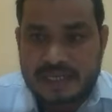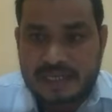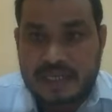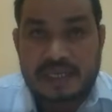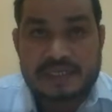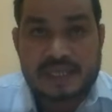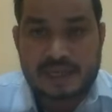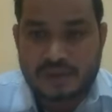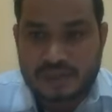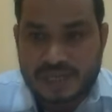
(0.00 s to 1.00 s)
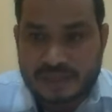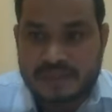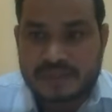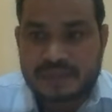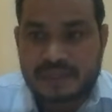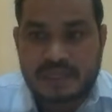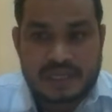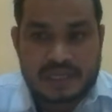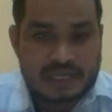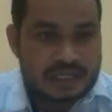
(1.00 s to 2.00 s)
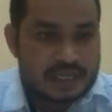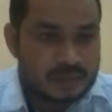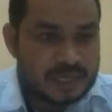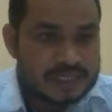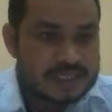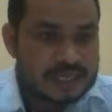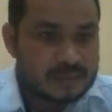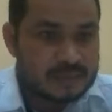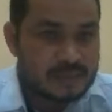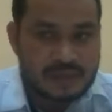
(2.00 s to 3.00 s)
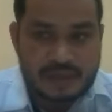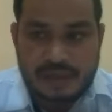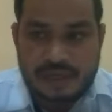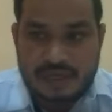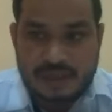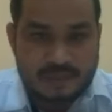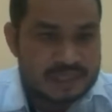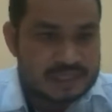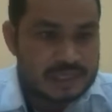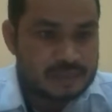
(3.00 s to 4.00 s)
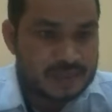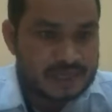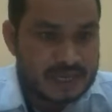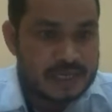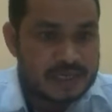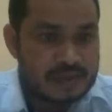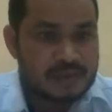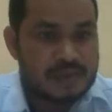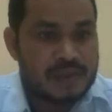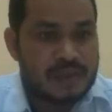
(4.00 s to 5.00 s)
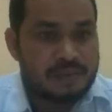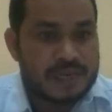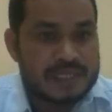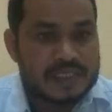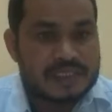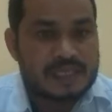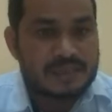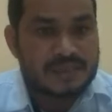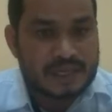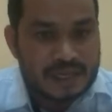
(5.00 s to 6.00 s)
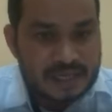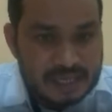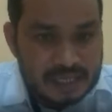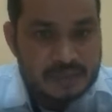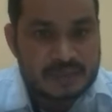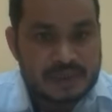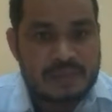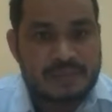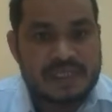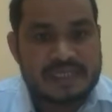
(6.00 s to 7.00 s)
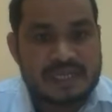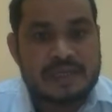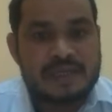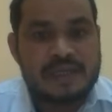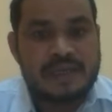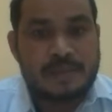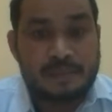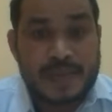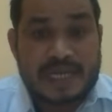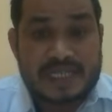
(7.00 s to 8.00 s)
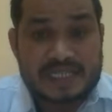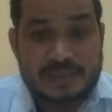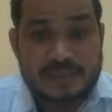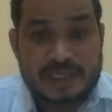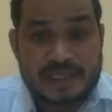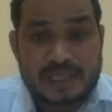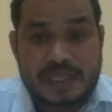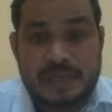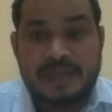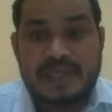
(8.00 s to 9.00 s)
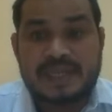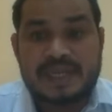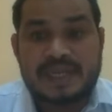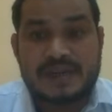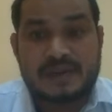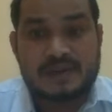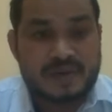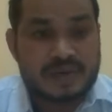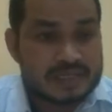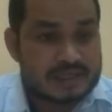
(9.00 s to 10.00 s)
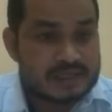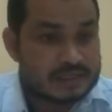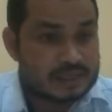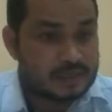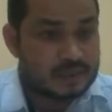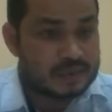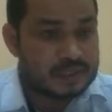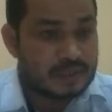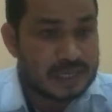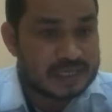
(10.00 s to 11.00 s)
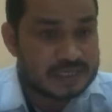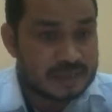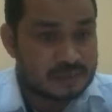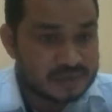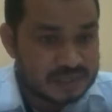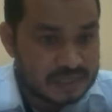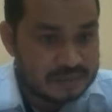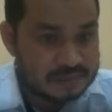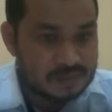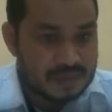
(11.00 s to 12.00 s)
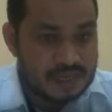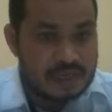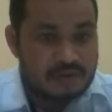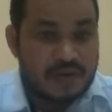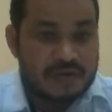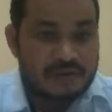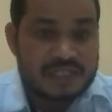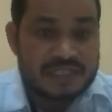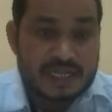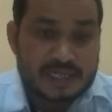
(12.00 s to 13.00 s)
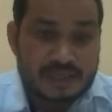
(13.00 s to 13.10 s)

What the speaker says: yes or no types. In WH type interrogative, presence of interrogative elements and PNG suffix determine the interrogative class. Suppose WH type question, what will she